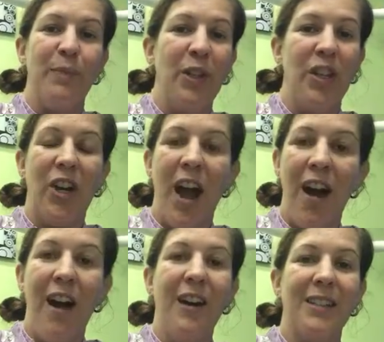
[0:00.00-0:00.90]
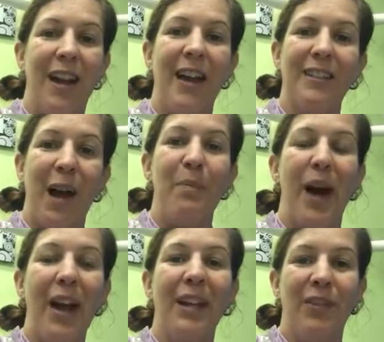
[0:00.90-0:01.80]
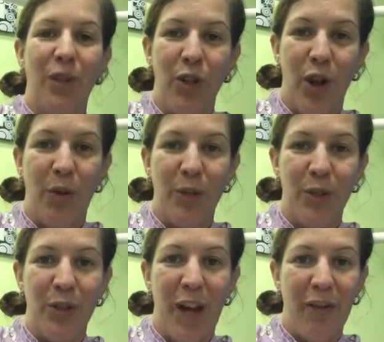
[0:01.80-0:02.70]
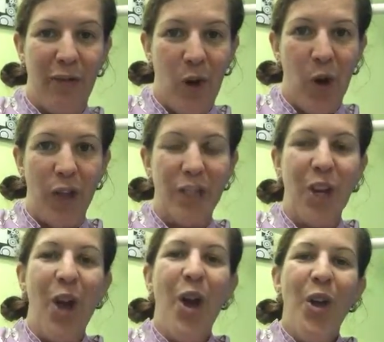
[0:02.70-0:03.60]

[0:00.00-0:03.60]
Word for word: but you can't take that back if you go and do that first.